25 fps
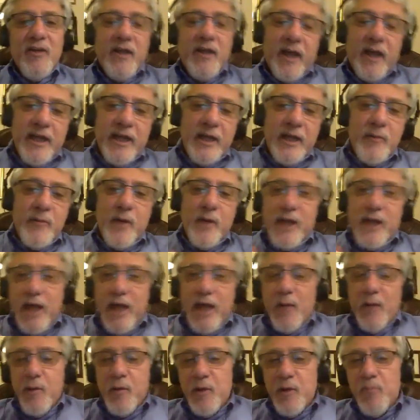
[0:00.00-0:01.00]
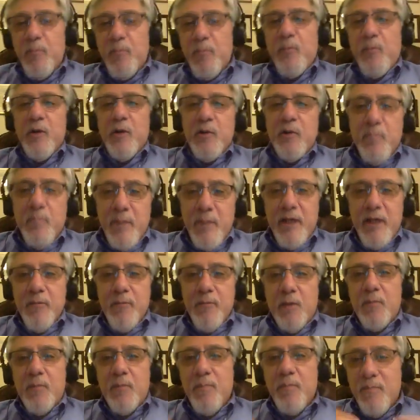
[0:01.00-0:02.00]
and they went out with
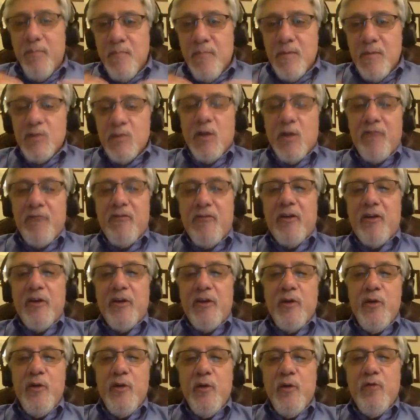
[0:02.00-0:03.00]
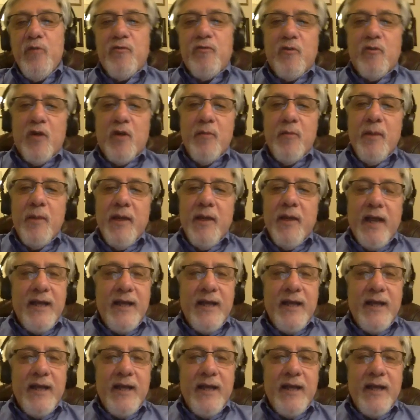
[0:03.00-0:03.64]
minimum stuff on their uniform,